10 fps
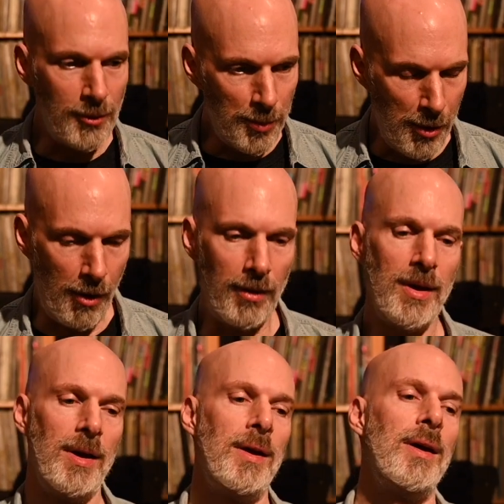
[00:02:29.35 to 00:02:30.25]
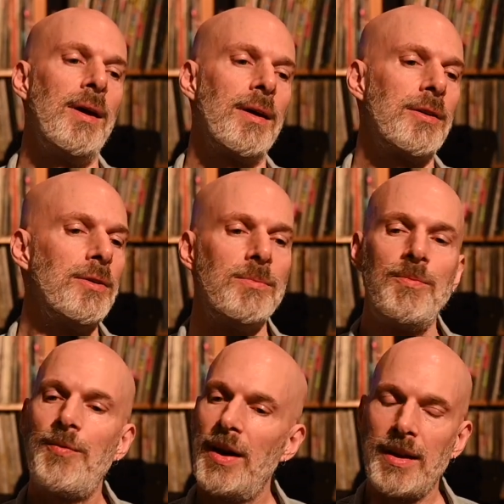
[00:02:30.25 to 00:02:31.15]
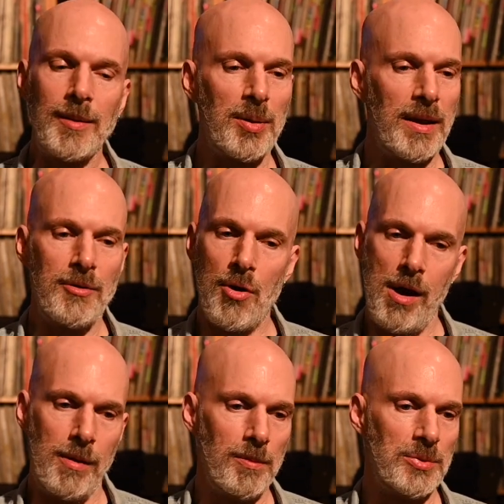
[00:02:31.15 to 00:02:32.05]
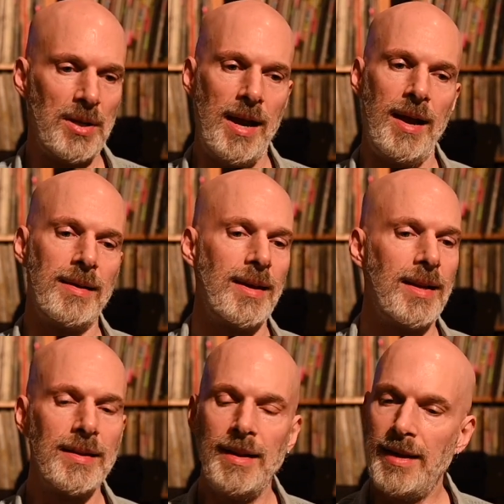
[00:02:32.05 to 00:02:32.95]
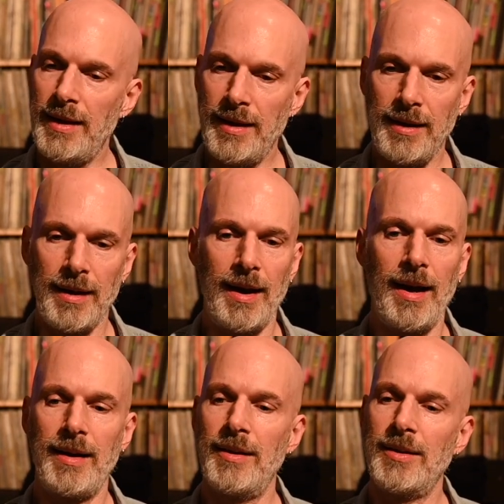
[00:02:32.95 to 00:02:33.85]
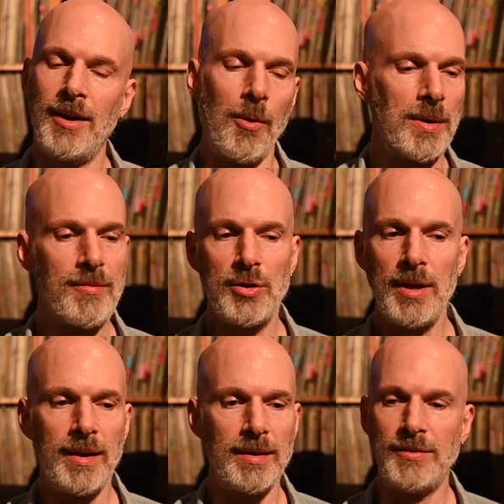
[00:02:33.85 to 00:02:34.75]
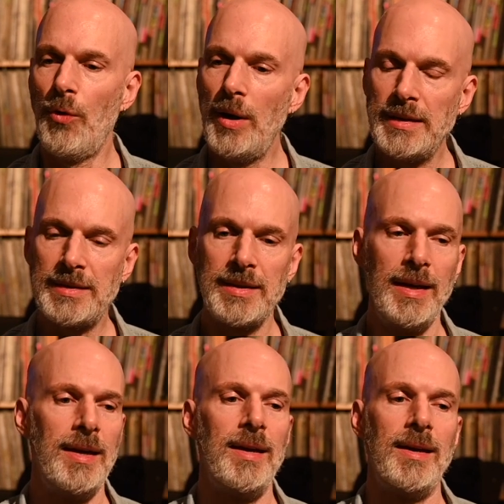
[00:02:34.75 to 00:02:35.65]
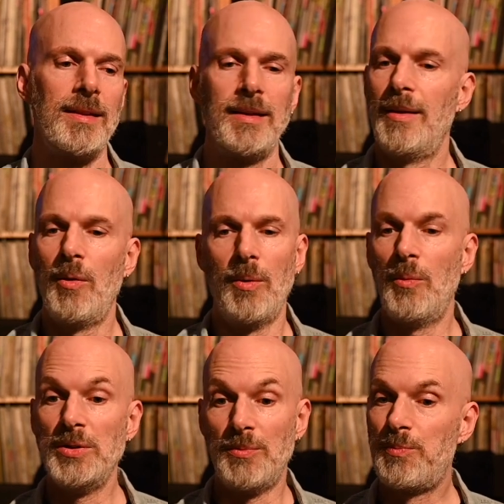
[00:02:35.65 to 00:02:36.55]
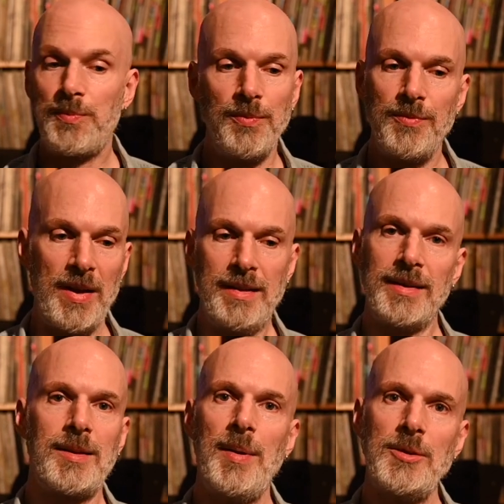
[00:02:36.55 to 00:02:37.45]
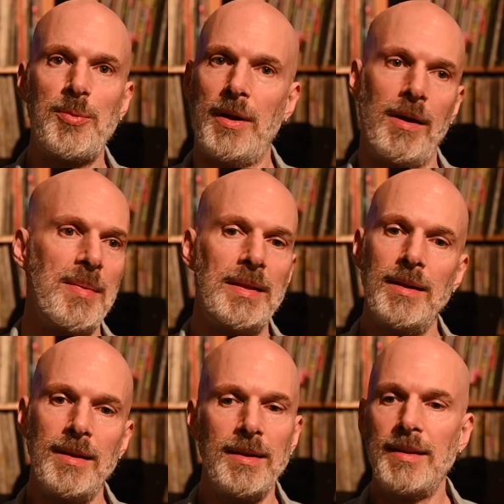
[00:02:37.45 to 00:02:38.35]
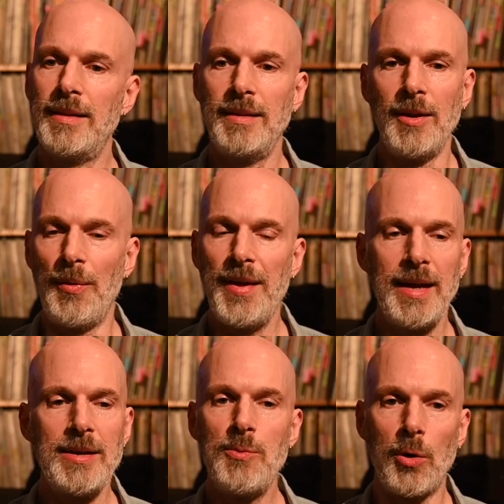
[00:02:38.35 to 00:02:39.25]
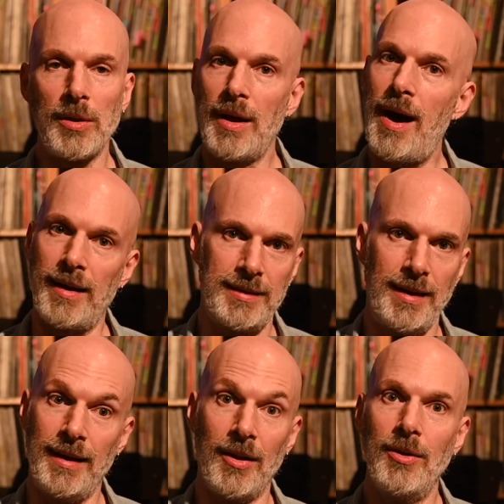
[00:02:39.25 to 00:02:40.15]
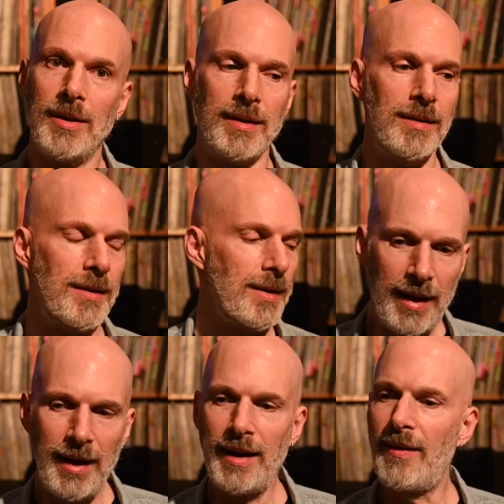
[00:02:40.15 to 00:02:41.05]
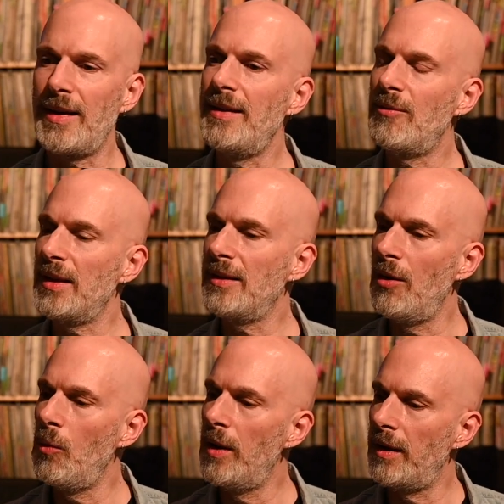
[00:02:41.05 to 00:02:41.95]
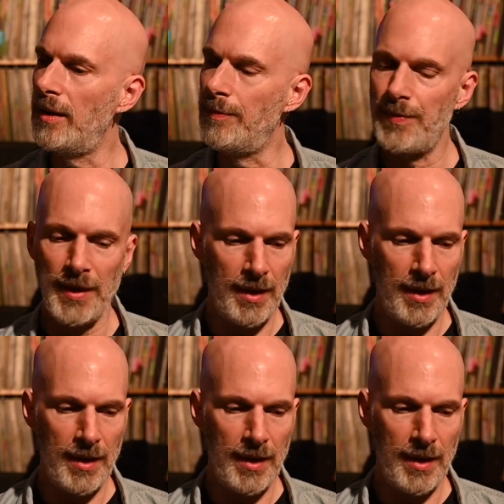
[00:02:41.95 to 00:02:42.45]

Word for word: Neil Peart could fucking play drums and Geddy Lee, you know, give or take his voice, was a fantastic bass player. I mean, that you know, they were locked and loaded. I didn't really know where to